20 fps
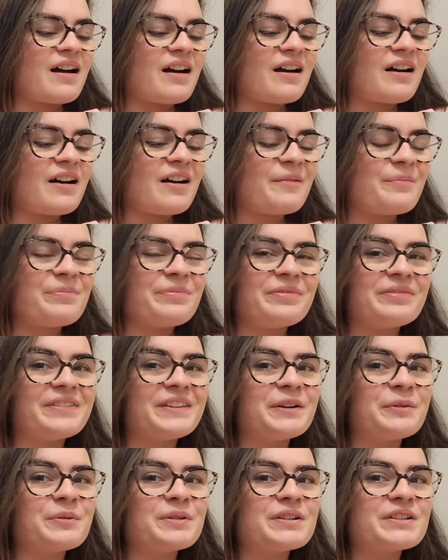
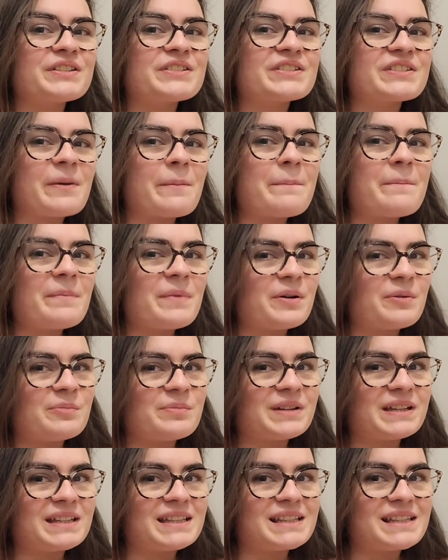There were some
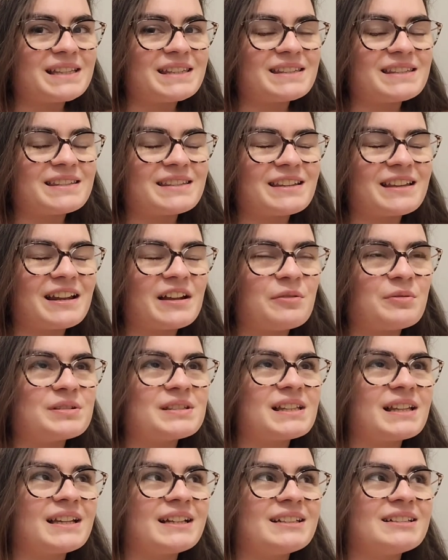moments that I
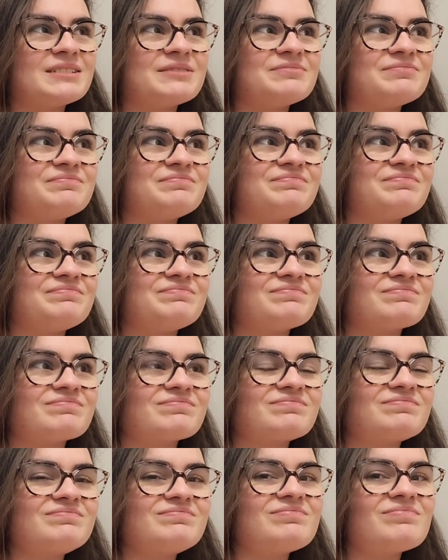was like,
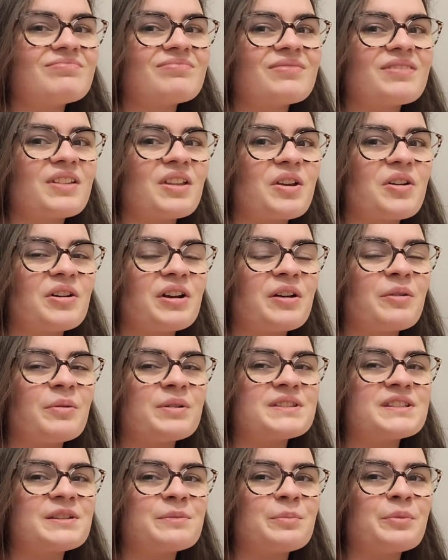okay,
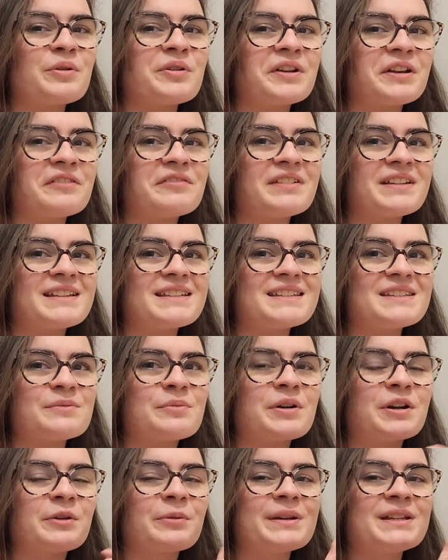what's the point of
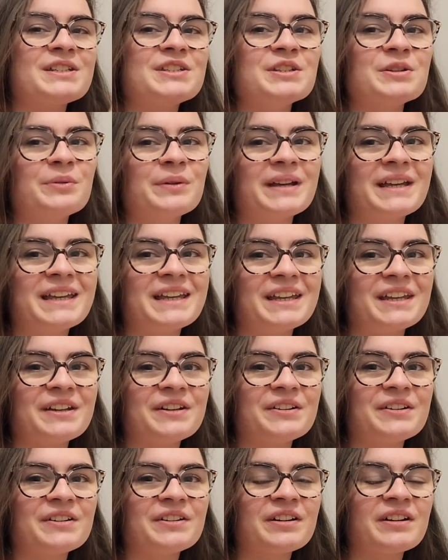this? What are we doing
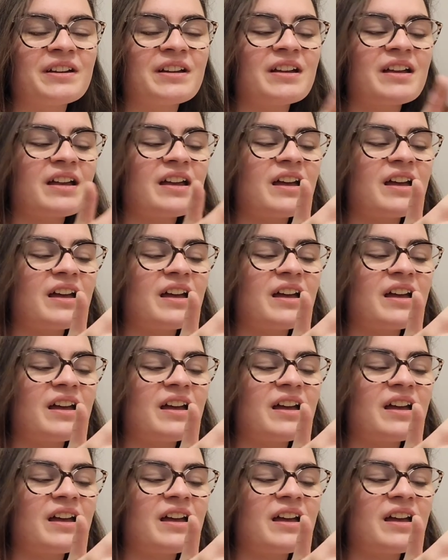here?